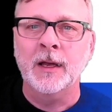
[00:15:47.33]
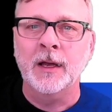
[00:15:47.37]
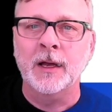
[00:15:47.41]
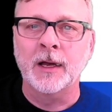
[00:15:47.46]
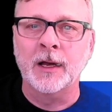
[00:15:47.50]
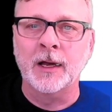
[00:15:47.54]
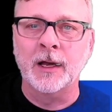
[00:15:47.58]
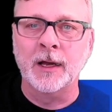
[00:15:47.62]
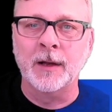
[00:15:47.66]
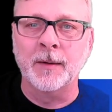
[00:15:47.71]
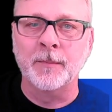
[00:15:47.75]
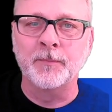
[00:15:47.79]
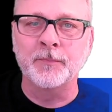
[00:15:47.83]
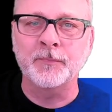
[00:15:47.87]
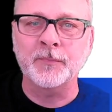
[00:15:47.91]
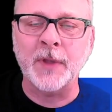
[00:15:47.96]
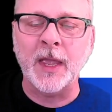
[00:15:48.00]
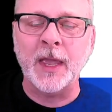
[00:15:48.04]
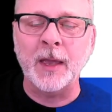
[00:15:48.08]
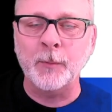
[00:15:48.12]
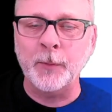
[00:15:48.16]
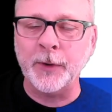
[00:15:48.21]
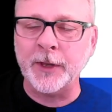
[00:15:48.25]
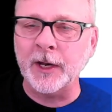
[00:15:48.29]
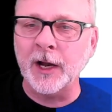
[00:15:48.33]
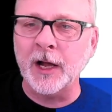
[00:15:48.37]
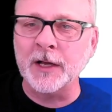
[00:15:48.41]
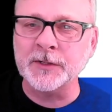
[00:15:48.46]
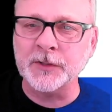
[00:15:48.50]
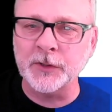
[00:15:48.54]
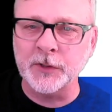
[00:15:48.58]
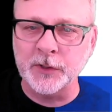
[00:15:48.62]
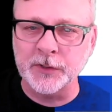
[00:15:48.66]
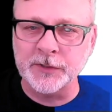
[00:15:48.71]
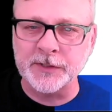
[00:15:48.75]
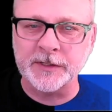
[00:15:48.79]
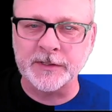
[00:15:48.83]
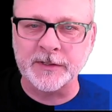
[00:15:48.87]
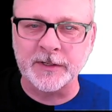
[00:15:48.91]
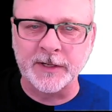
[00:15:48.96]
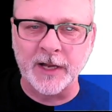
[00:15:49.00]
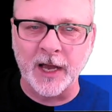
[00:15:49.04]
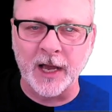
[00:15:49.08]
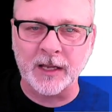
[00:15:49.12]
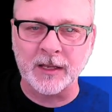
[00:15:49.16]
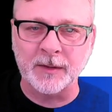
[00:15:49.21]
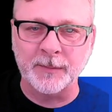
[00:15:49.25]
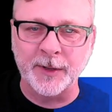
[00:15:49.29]
And we can also use it to
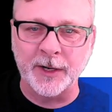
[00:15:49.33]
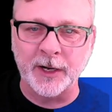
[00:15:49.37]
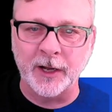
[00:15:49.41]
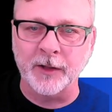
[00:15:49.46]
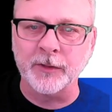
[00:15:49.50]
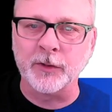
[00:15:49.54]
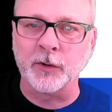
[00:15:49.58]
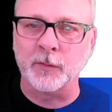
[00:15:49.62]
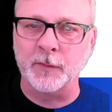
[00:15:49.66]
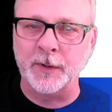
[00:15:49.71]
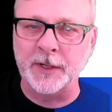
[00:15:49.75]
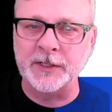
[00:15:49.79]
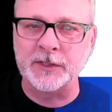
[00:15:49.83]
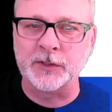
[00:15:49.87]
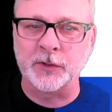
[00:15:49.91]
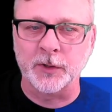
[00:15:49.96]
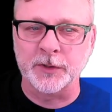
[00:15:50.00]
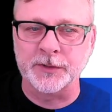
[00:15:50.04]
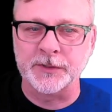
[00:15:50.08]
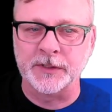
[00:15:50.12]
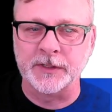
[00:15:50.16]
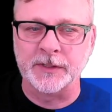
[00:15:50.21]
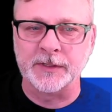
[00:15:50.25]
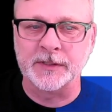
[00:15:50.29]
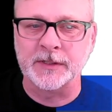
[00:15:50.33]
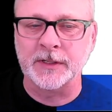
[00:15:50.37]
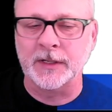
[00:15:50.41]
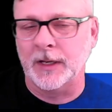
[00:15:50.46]
document other resources.